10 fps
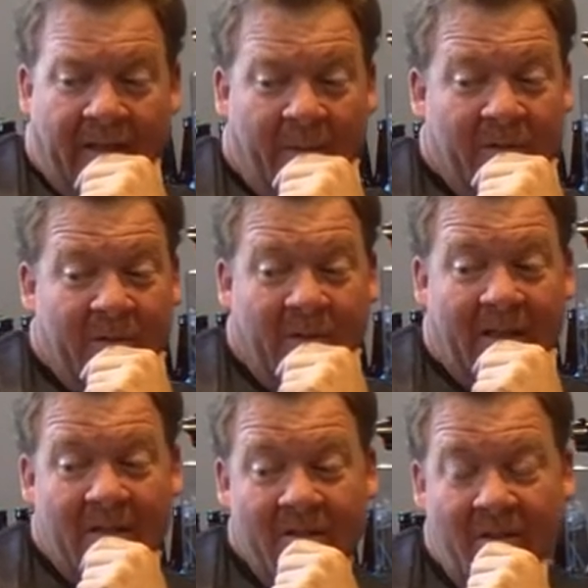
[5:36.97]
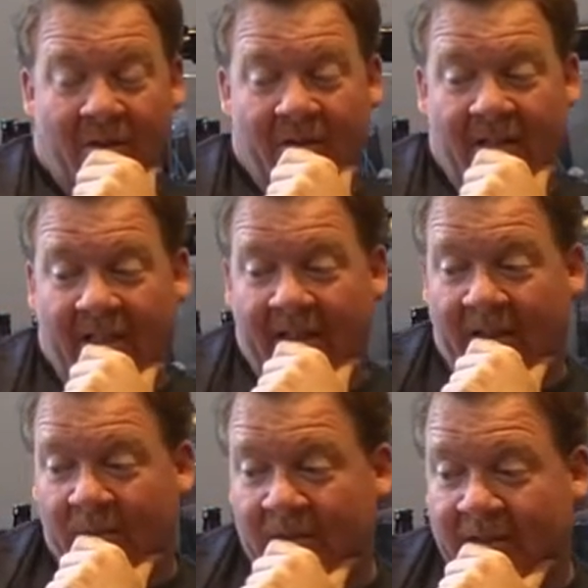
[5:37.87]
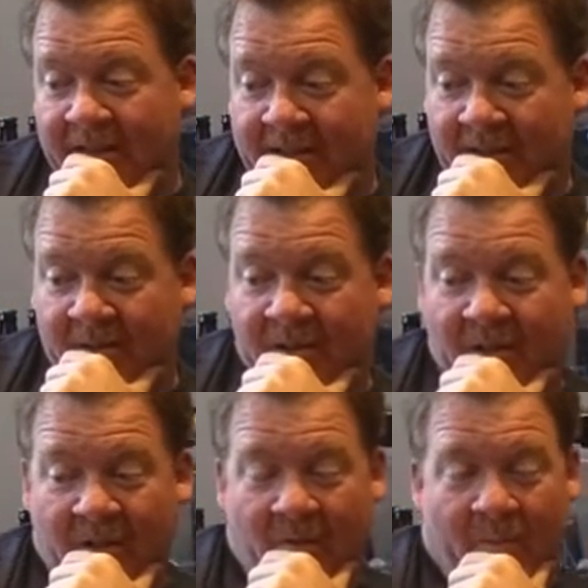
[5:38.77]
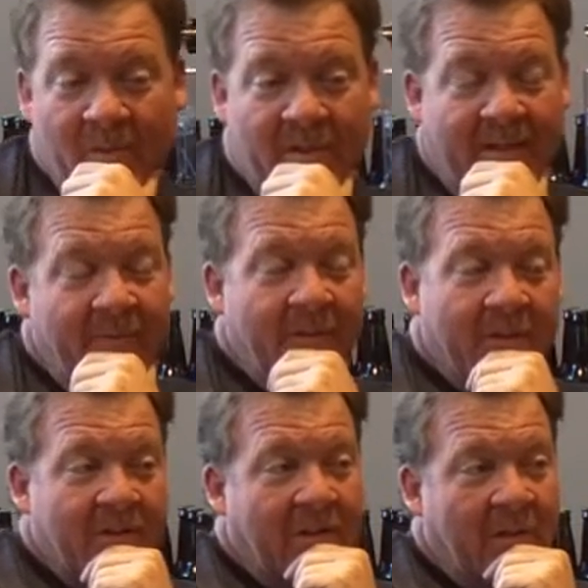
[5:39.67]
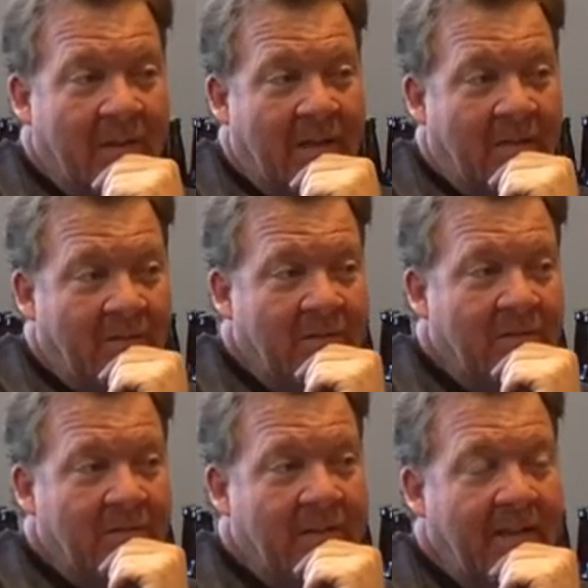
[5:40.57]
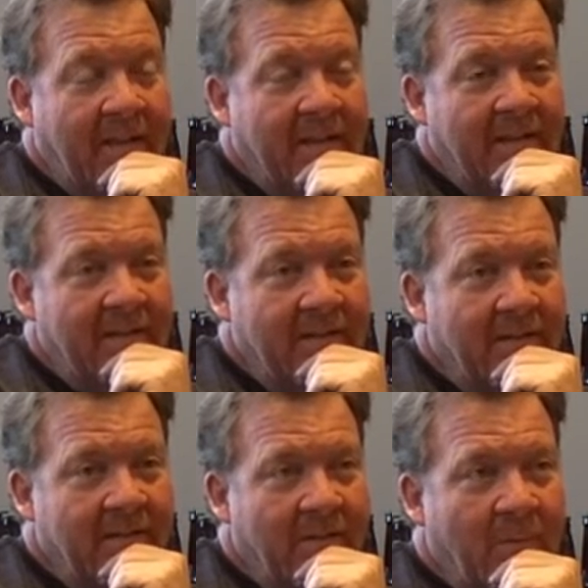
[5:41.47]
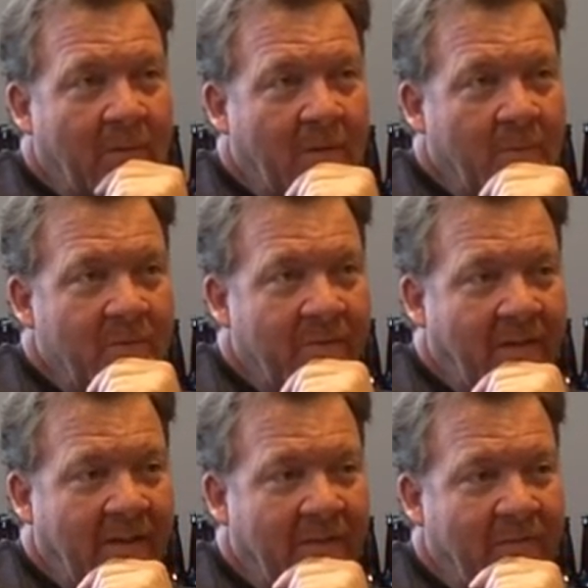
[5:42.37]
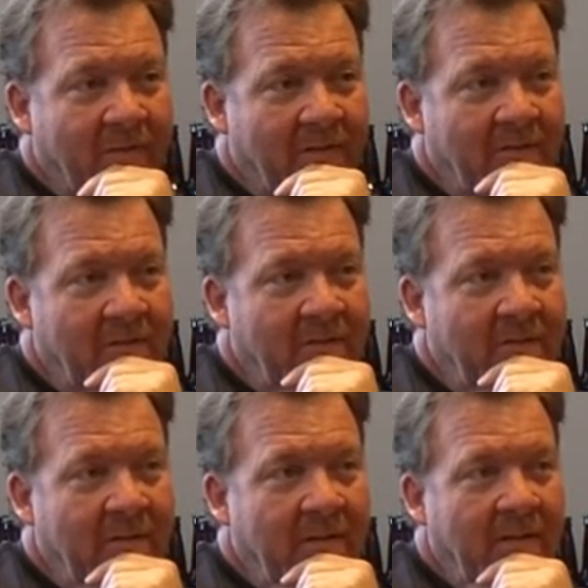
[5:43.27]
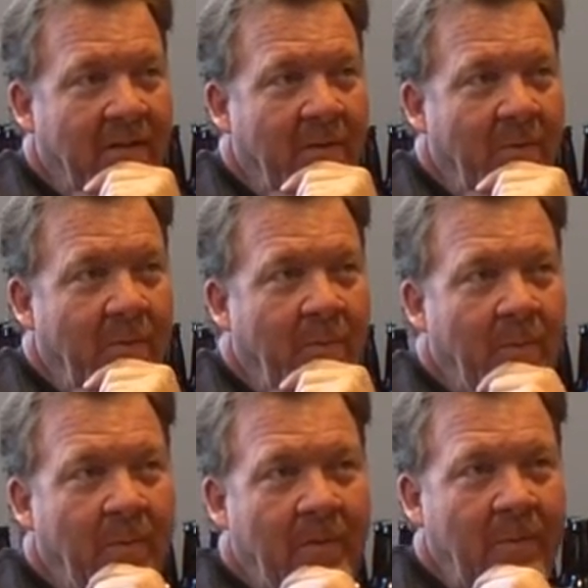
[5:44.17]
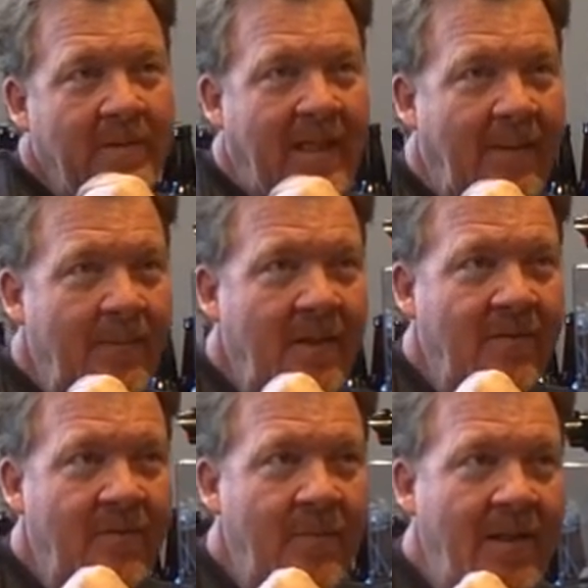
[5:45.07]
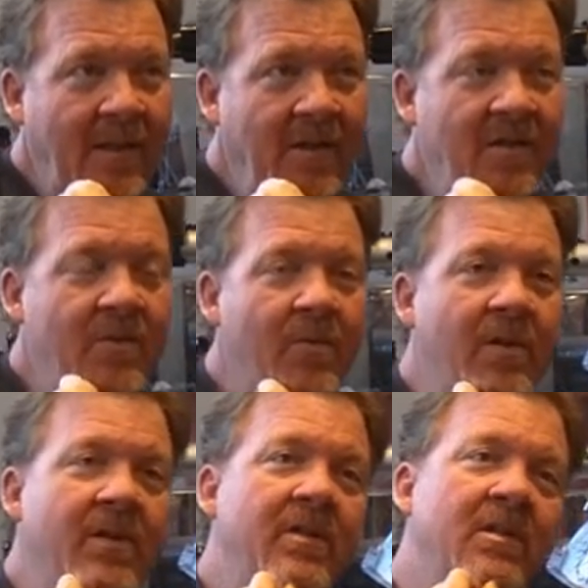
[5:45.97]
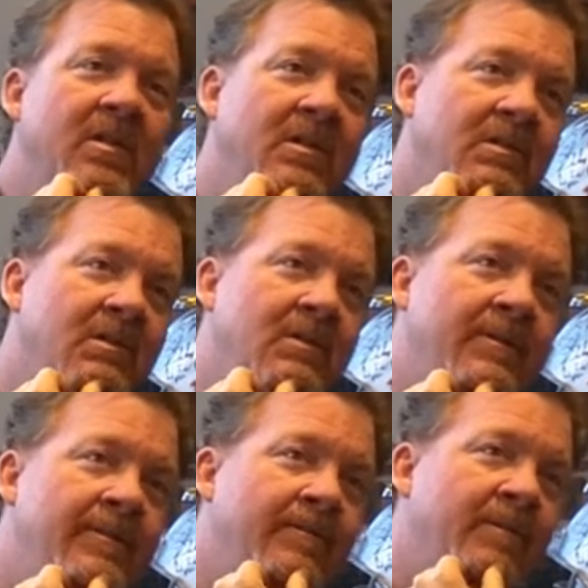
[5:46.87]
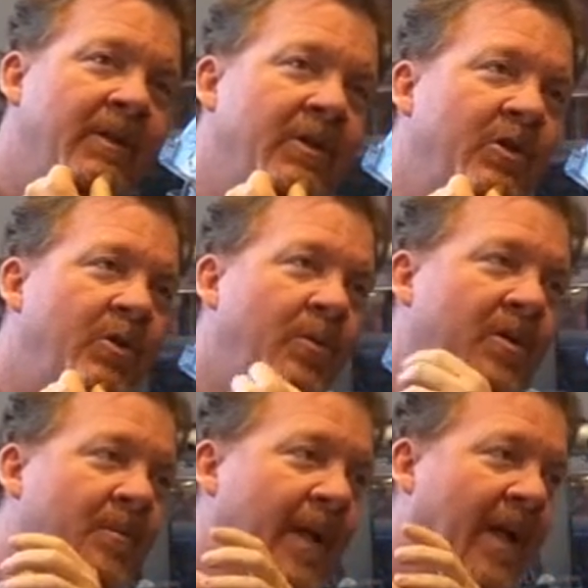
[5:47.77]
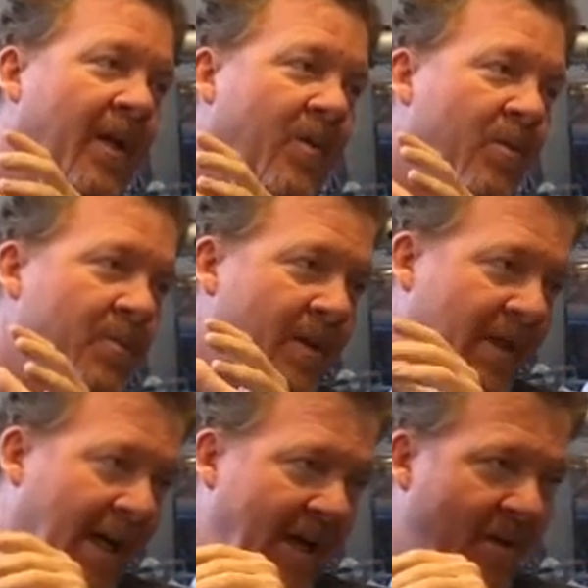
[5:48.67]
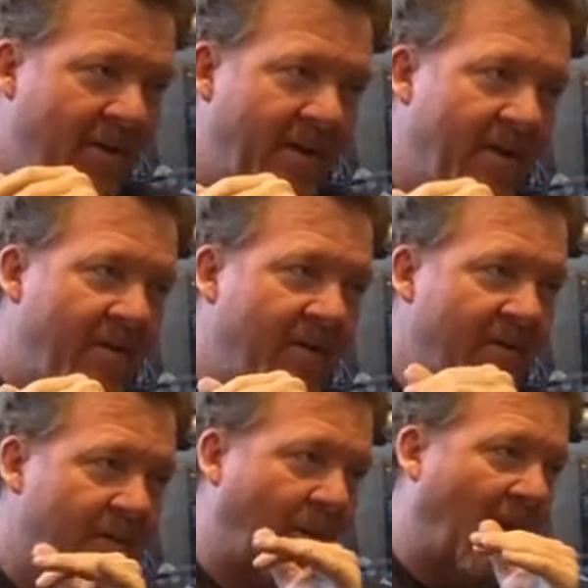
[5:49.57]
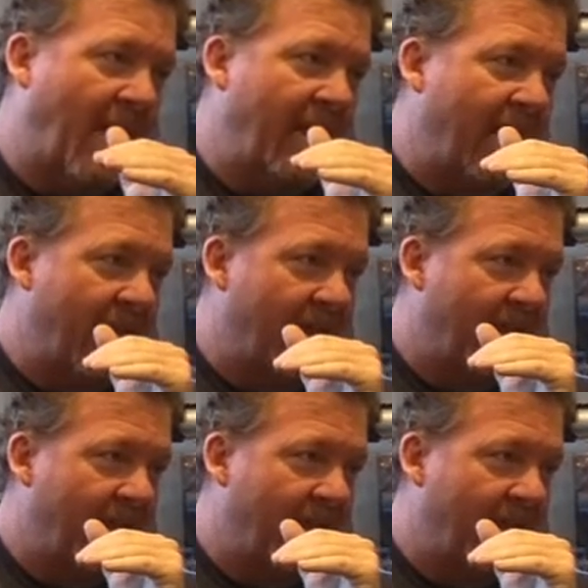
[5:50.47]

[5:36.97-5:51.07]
that was 2013, that was 6 years ago, almost 7 years ago now, and the world was very different. You know, what was happening for many years was consumer demand was much higher than supply.